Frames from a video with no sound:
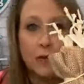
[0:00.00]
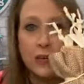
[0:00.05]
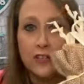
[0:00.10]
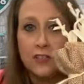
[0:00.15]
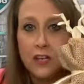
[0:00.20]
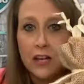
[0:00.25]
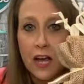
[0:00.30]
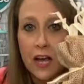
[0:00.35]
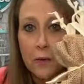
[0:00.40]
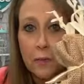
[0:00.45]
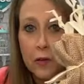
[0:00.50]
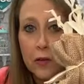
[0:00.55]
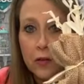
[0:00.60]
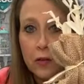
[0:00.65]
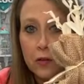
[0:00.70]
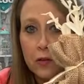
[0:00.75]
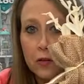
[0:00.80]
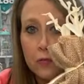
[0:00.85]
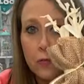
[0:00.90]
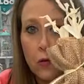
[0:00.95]
of wishing I had put
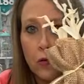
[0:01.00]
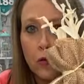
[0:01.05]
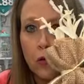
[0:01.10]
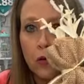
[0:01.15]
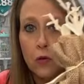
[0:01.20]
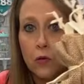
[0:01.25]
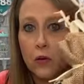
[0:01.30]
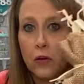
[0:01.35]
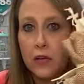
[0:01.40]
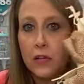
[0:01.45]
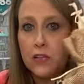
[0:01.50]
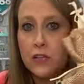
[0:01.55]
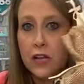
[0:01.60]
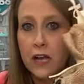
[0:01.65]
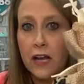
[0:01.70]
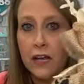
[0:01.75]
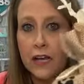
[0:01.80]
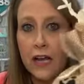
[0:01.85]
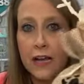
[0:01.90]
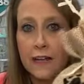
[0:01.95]
a little more orange,
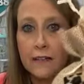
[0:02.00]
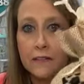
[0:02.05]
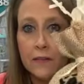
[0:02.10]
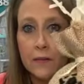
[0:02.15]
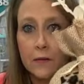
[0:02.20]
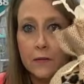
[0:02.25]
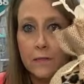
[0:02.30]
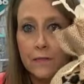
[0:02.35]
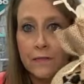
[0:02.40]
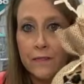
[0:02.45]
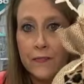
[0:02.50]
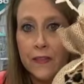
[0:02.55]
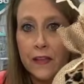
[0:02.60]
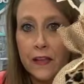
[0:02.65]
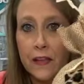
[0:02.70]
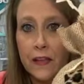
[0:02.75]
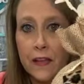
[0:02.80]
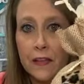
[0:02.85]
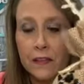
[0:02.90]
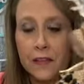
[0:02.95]
and I got some
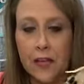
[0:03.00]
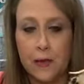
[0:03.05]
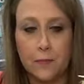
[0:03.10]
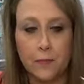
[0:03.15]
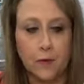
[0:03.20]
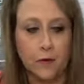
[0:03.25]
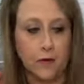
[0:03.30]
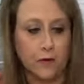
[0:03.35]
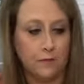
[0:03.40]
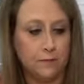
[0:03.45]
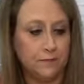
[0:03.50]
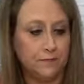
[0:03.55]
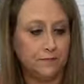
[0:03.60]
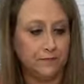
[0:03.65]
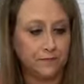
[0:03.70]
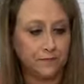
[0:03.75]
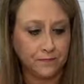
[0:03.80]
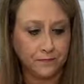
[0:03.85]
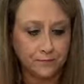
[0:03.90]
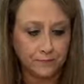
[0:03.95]
leopard.
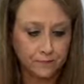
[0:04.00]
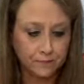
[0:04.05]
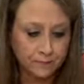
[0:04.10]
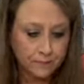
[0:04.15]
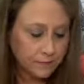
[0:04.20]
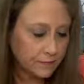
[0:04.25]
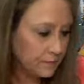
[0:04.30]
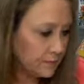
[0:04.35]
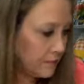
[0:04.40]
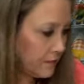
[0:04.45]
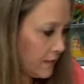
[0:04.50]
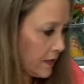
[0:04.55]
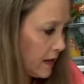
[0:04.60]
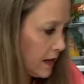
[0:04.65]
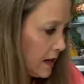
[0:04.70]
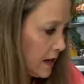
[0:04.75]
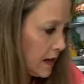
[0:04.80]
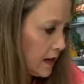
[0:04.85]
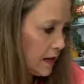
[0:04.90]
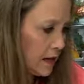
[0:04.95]

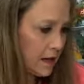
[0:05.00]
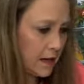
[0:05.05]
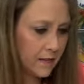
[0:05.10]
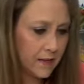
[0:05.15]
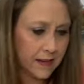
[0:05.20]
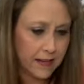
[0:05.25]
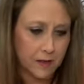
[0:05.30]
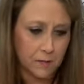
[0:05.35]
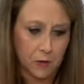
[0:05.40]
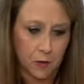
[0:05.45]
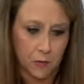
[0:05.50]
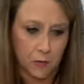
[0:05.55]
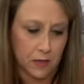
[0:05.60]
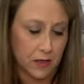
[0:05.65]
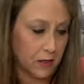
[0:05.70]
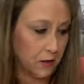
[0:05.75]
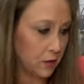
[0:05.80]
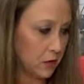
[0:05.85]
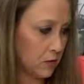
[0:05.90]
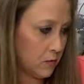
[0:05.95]
I think I'm going to
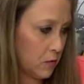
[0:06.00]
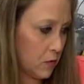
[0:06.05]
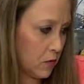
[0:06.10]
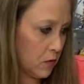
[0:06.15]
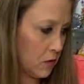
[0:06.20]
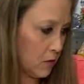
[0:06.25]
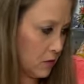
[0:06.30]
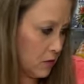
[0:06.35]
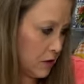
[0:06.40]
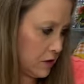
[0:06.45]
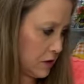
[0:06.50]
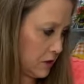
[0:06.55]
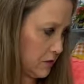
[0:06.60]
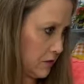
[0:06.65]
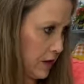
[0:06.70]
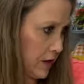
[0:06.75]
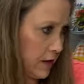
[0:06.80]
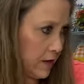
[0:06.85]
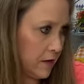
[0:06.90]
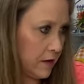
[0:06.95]
put a little more orange
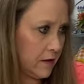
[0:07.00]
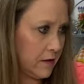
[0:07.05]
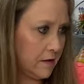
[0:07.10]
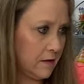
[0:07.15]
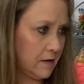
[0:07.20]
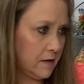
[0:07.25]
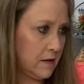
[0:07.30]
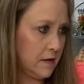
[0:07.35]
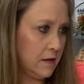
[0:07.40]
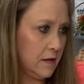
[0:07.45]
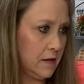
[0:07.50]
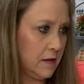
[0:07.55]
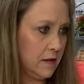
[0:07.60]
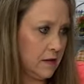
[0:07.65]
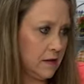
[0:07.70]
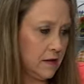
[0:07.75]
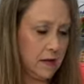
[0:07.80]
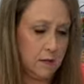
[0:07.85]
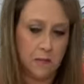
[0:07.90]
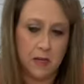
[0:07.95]
on there.
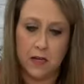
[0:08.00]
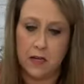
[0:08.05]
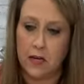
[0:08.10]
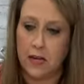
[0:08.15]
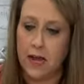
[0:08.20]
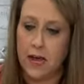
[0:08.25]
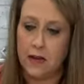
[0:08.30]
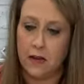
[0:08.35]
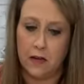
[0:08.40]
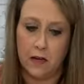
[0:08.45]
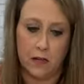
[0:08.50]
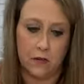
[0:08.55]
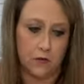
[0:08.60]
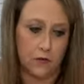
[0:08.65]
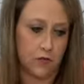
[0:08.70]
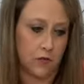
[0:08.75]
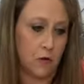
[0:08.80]
Let me cut out another